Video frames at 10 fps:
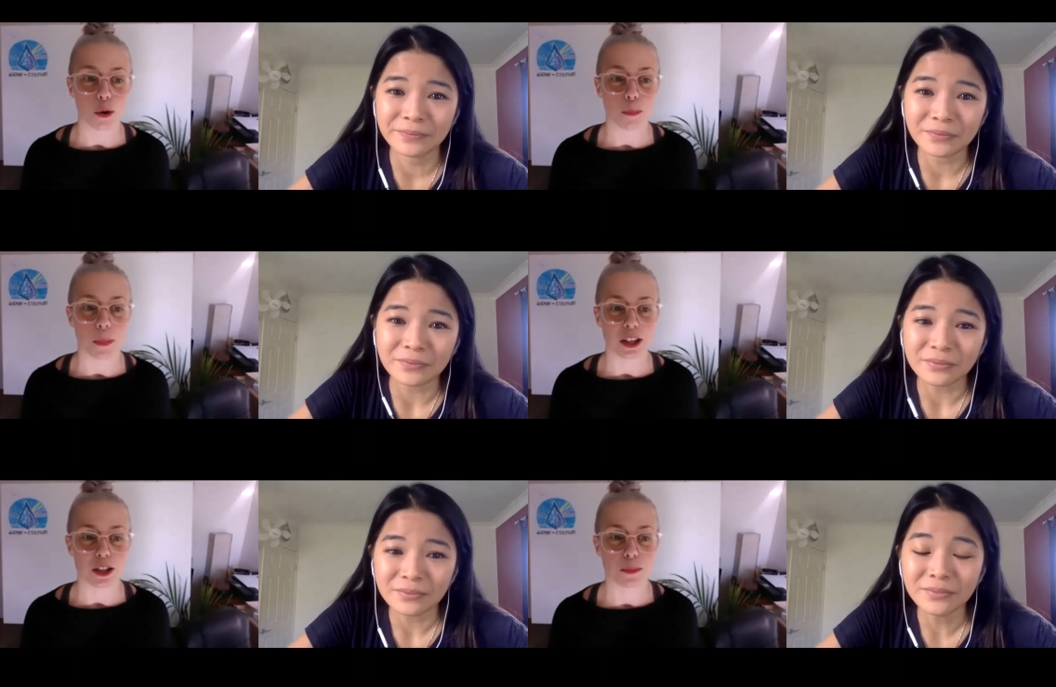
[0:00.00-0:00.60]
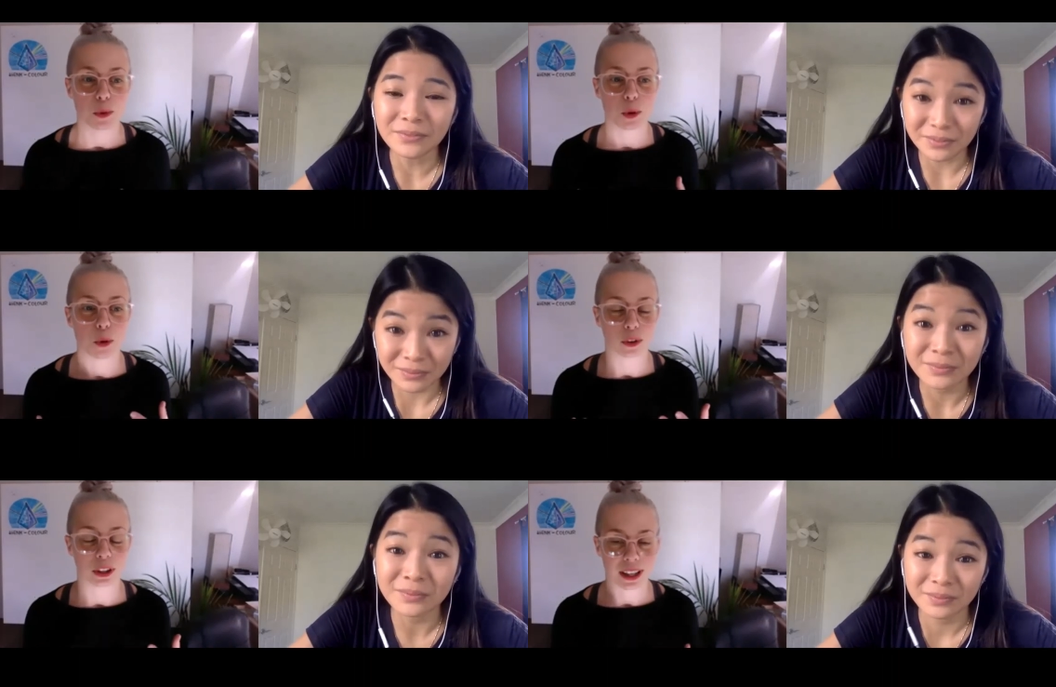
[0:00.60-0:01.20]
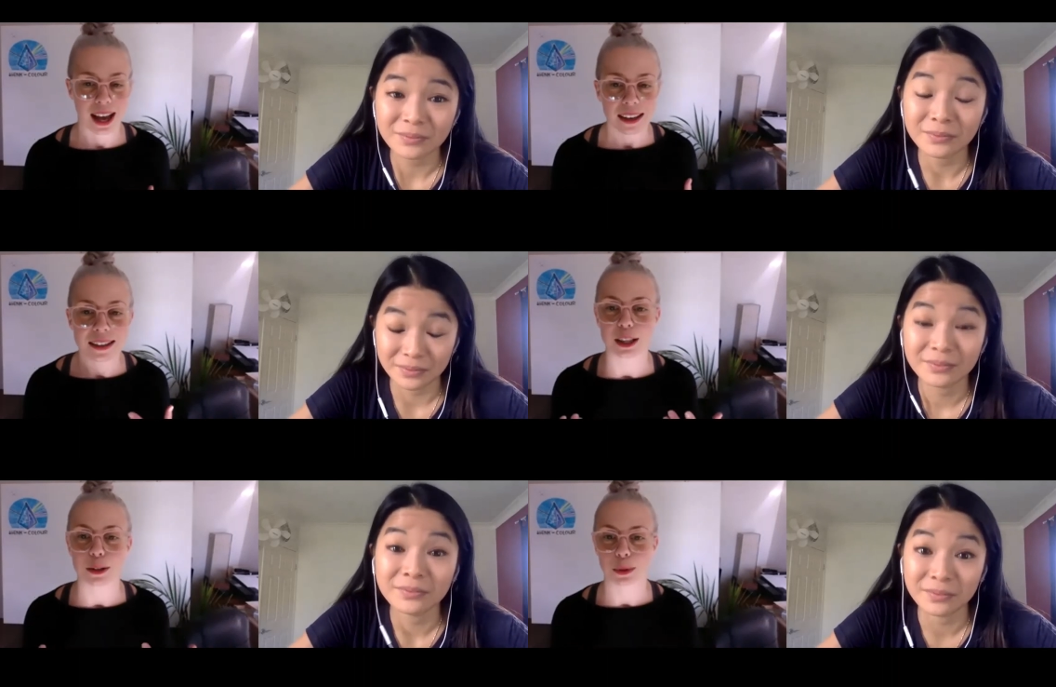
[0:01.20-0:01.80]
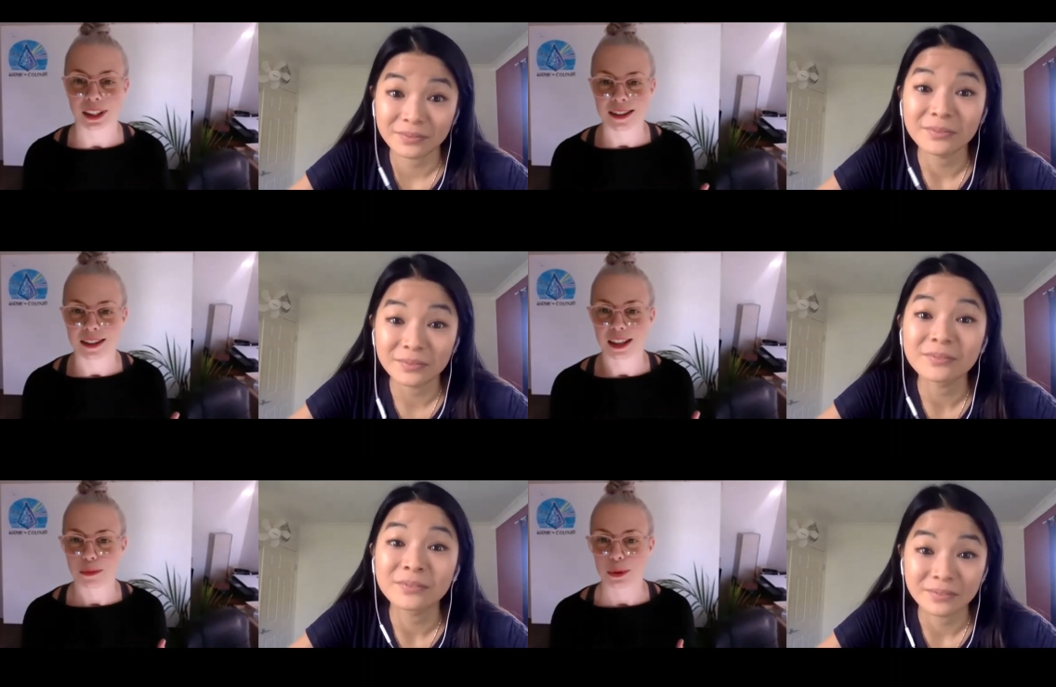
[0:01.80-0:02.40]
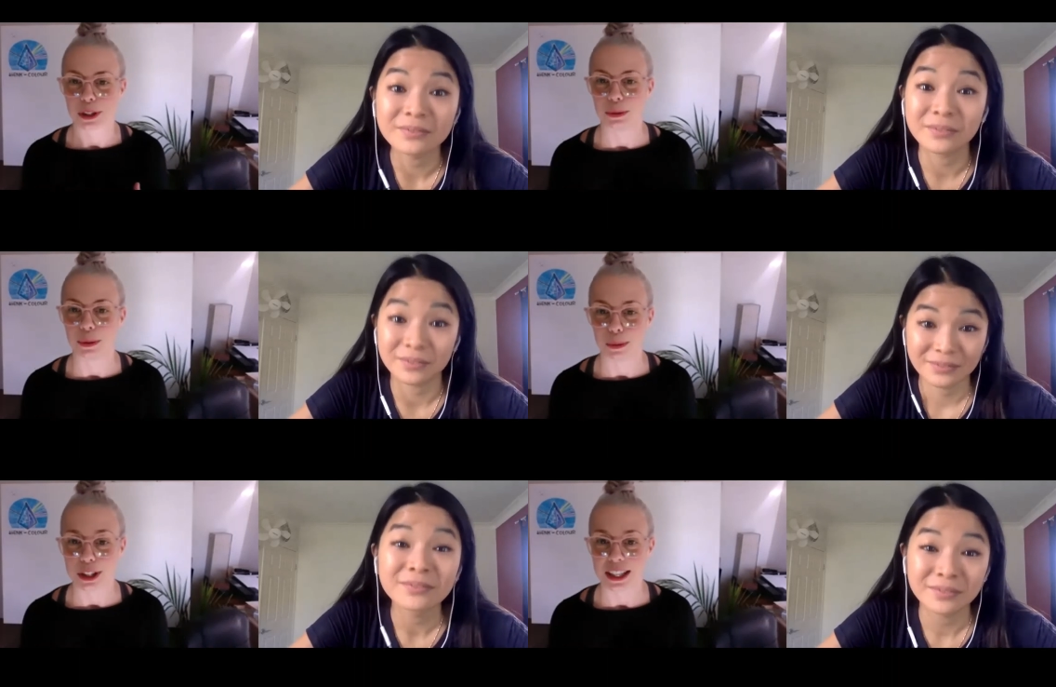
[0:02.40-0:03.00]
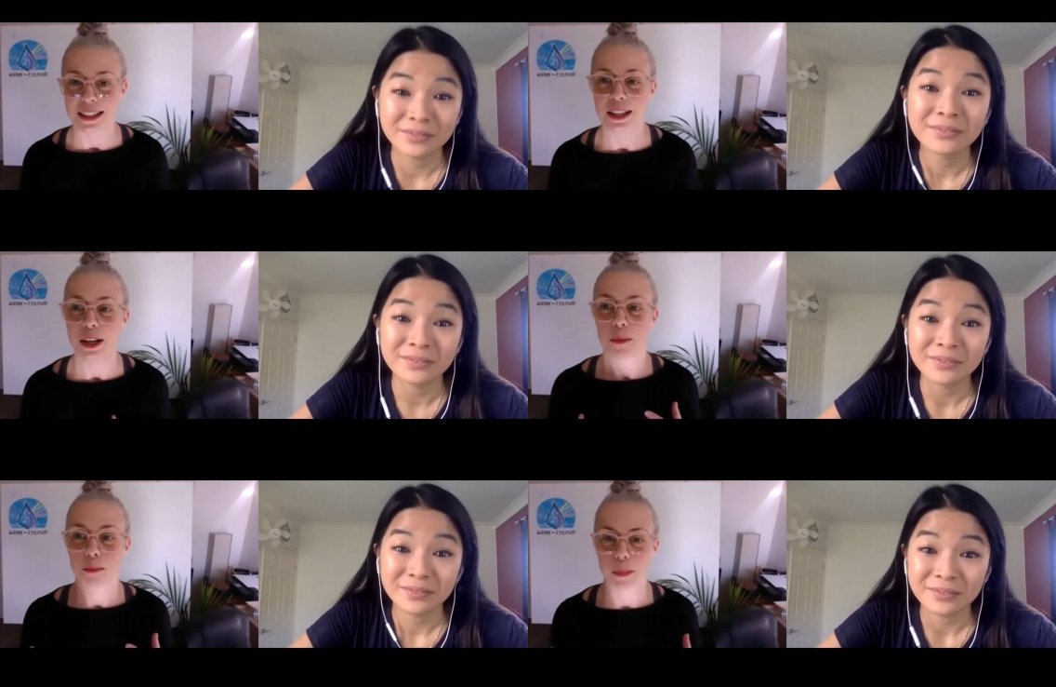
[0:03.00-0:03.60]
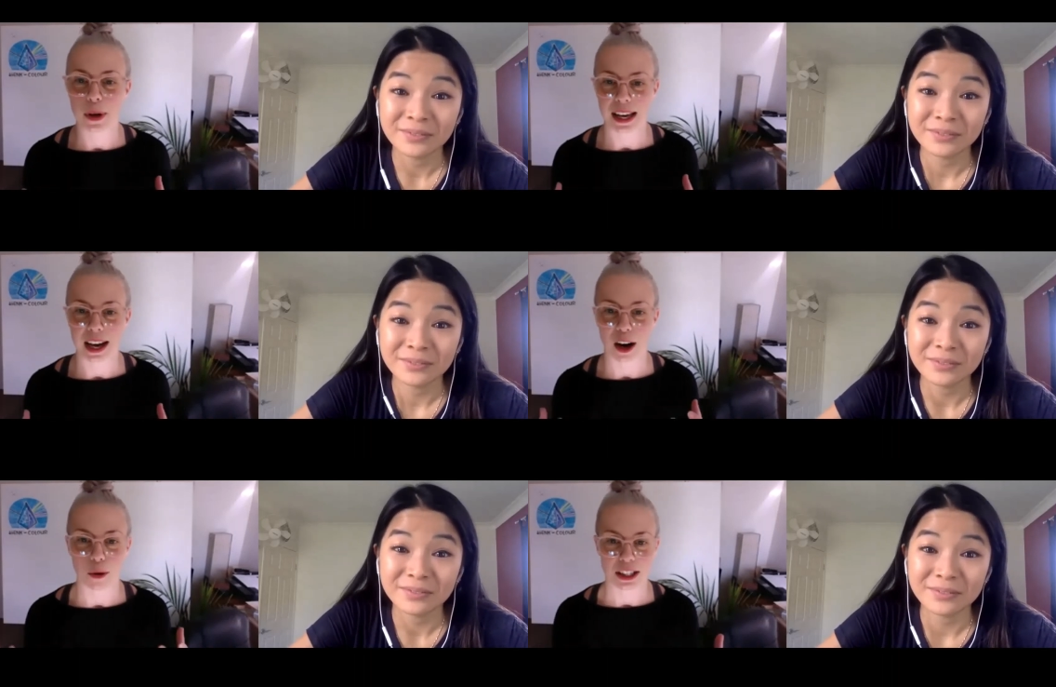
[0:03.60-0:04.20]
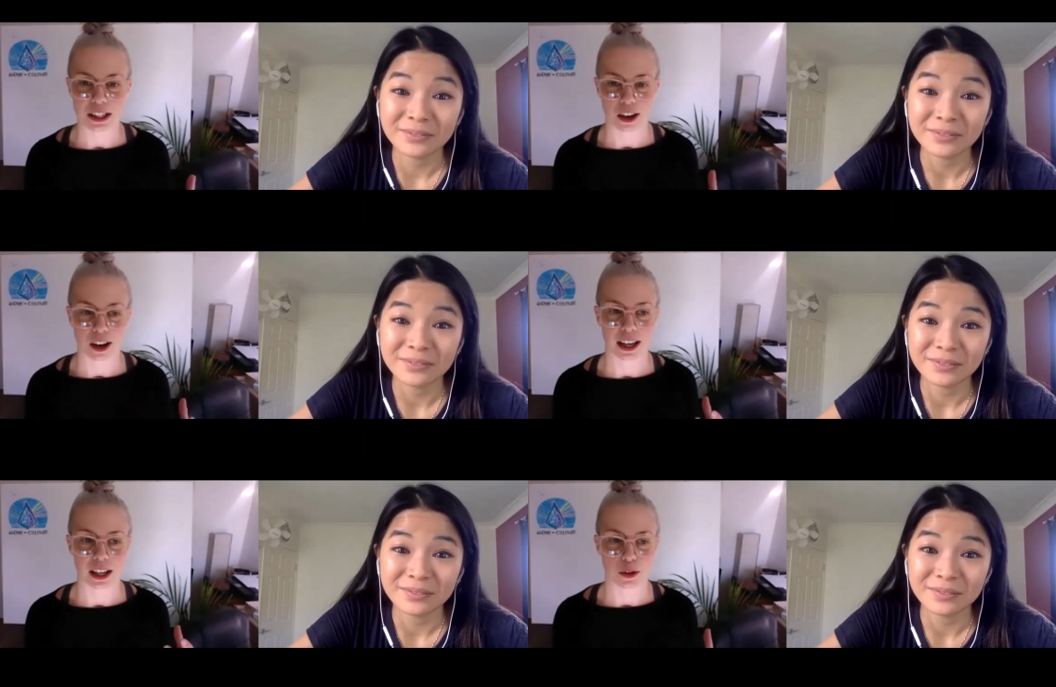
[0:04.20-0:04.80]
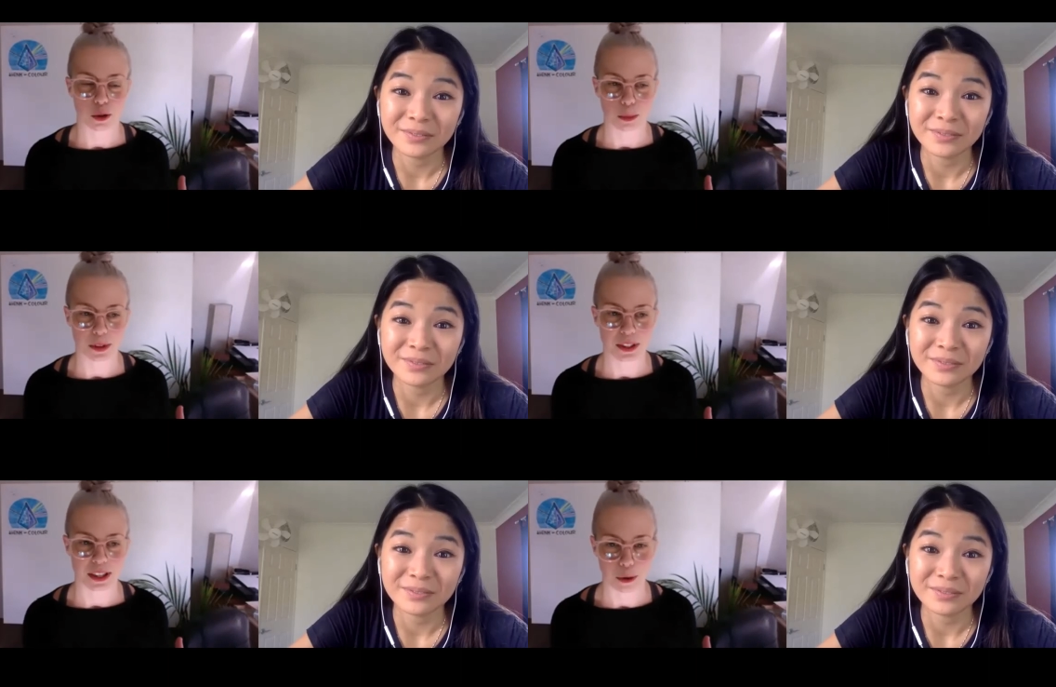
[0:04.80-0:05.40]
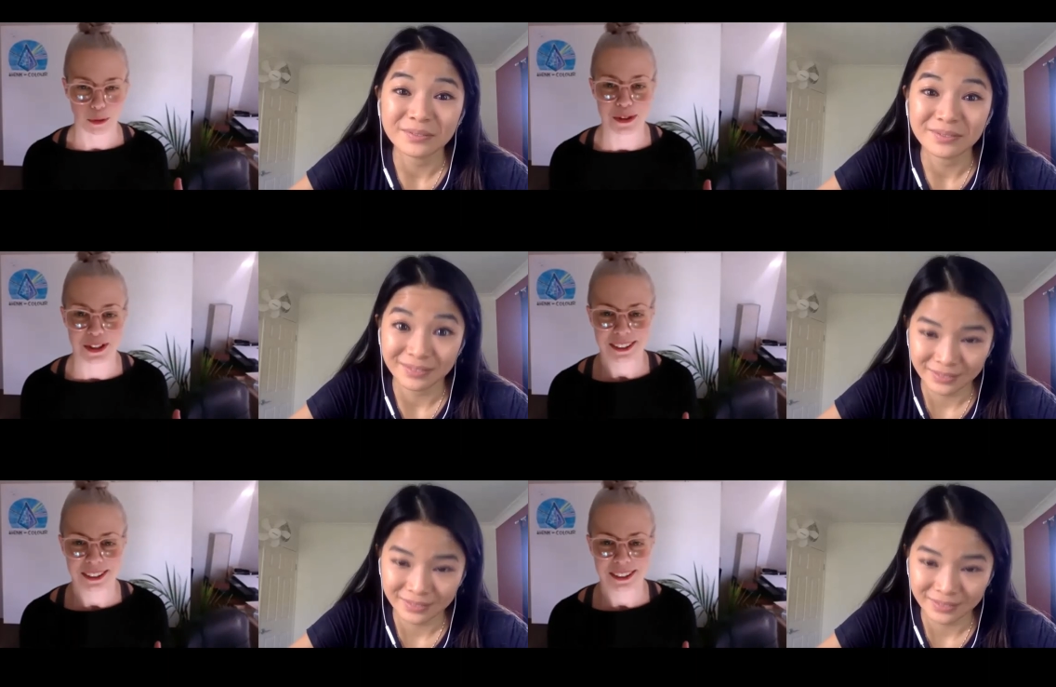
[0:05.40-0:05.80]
Speaker 1: much more relaxed and pleasant if we can all just be our entire normal selves